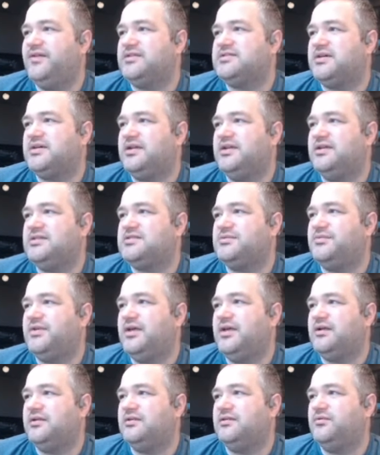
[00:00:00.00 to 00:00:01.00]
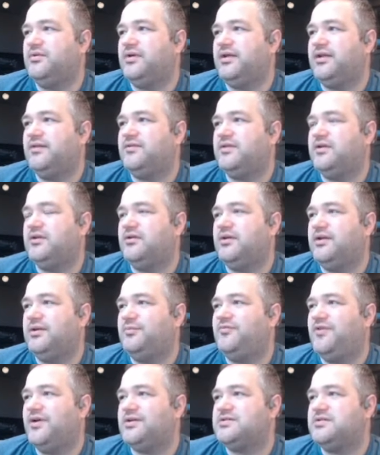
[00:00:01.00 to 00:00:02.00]
on it. So we're going to have to create
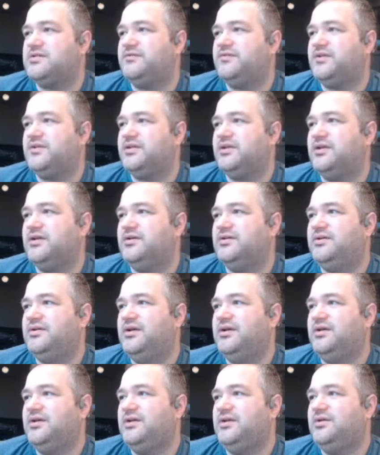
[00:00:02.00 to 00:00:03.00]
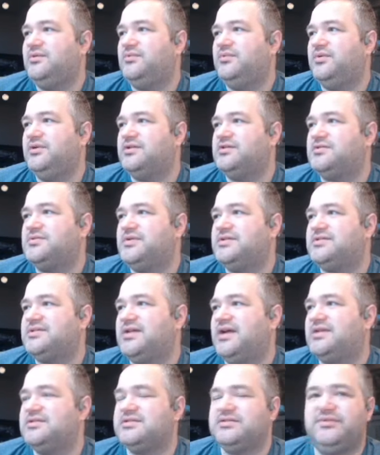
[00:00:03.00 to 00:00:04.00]
a function for load, Windows
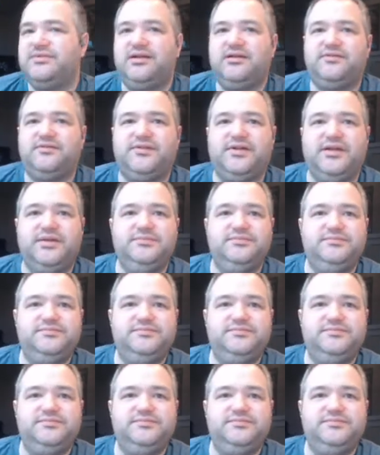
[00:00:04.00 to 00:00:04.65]
resize, and render frame.